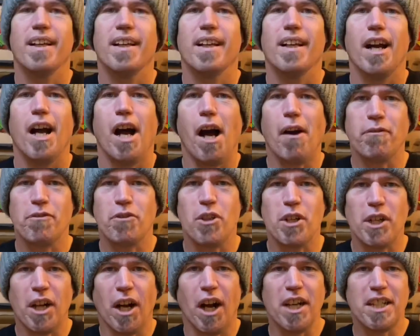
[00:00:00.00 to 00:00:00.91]
After
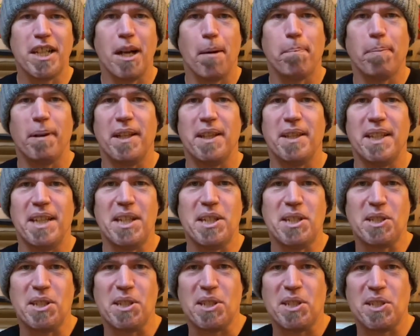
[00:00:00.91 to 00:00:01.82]
I got a couple of these
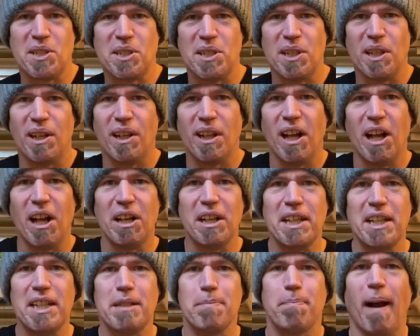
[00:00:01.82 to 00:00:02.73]
to
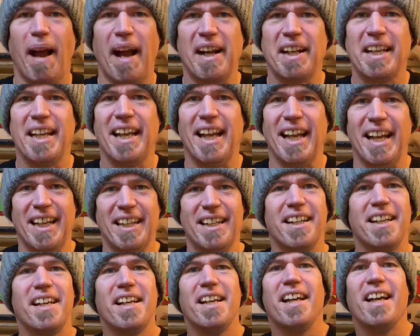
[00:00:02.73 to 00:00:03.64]
slide back
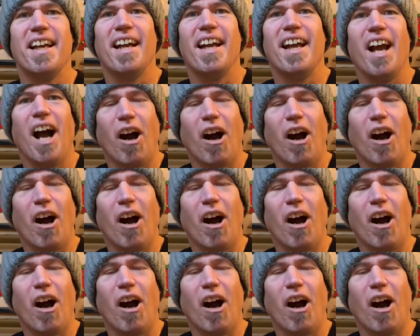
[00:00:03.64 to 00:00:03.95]
in, I